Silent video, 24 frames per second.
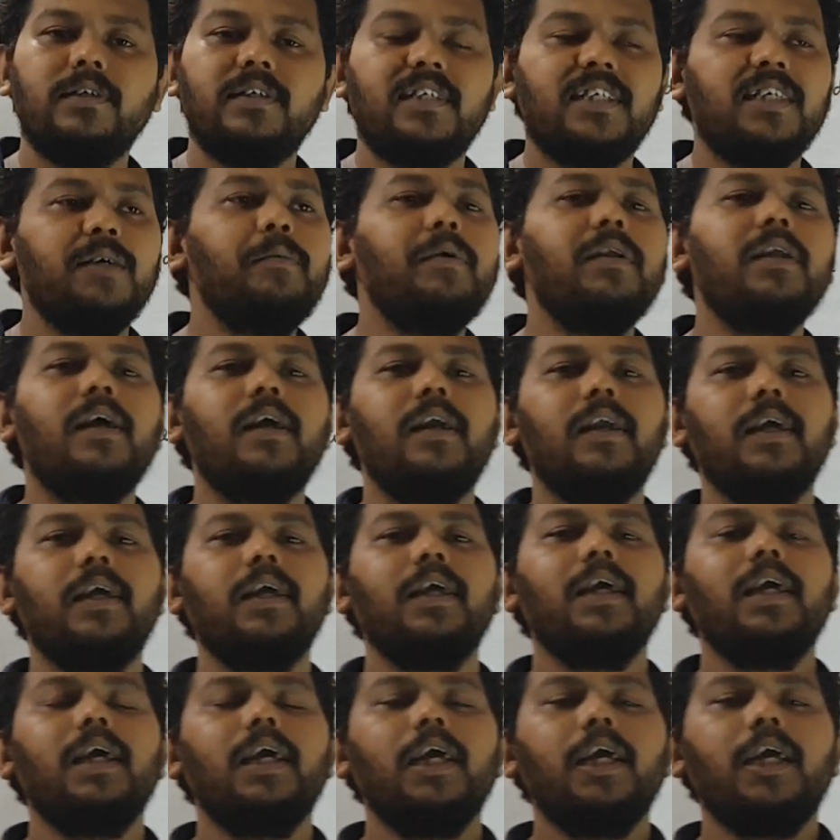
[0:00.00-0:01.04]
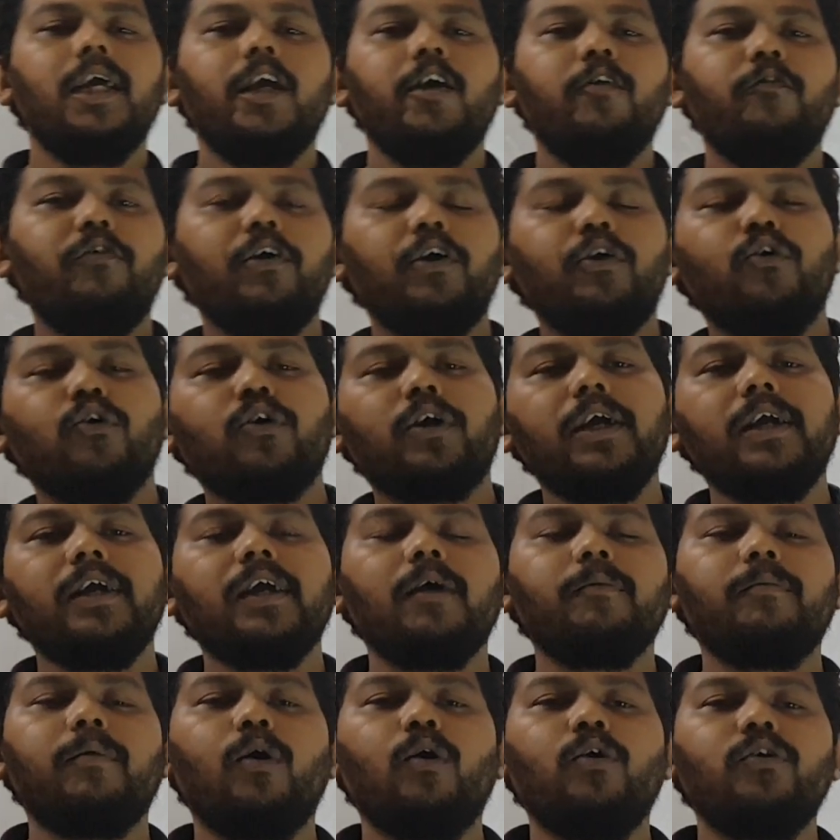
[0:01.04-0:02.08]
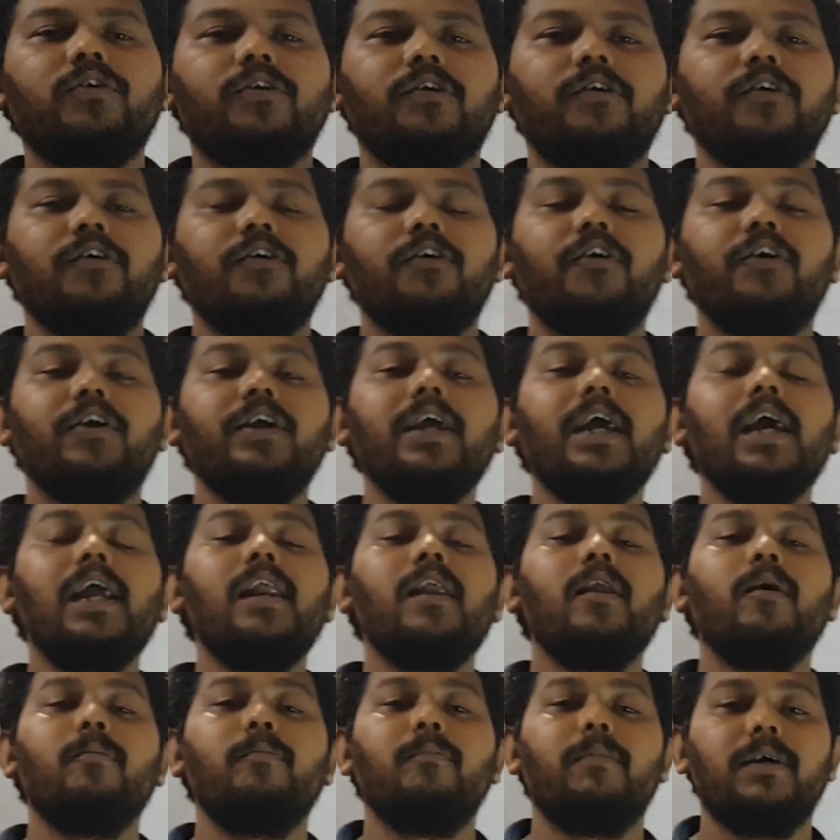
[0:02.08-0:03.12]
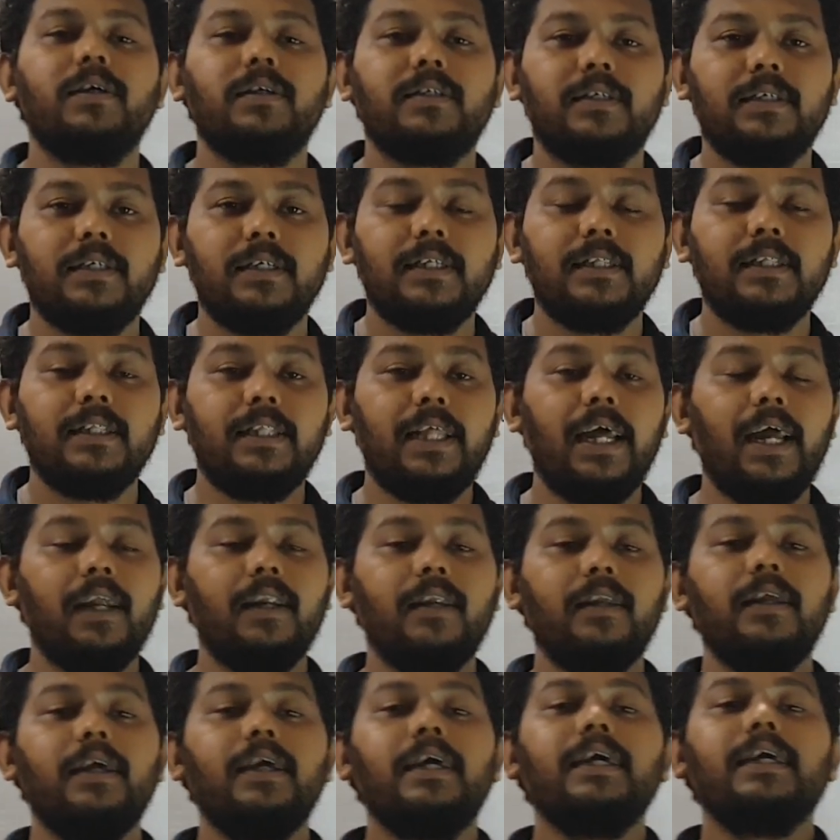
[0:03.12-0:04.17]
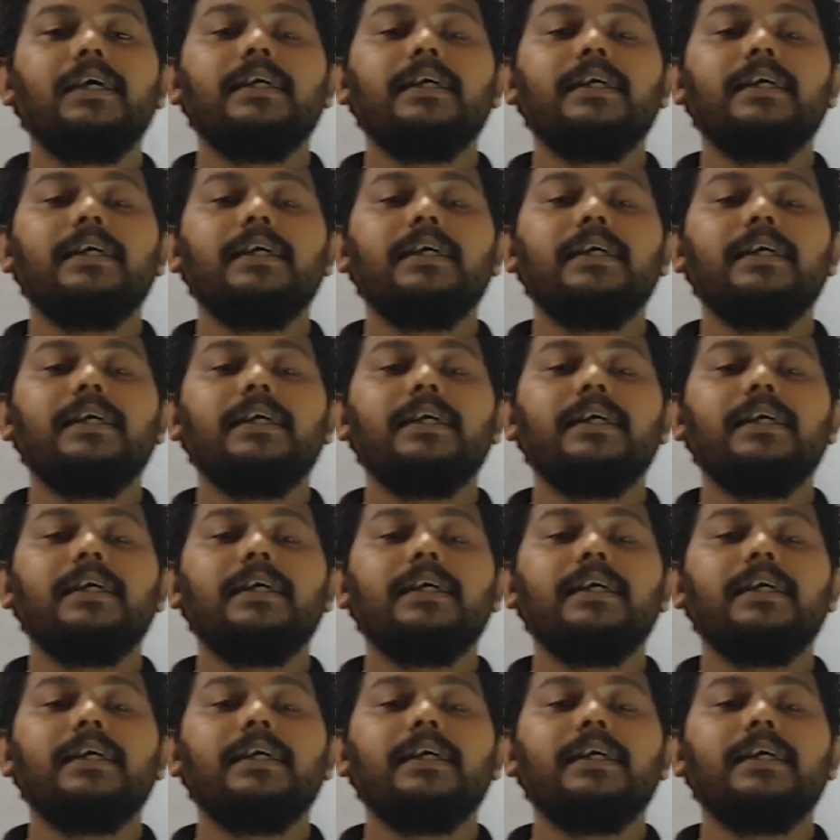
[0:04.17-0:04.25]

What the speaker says: Similarly, if we are talking about real numbers, then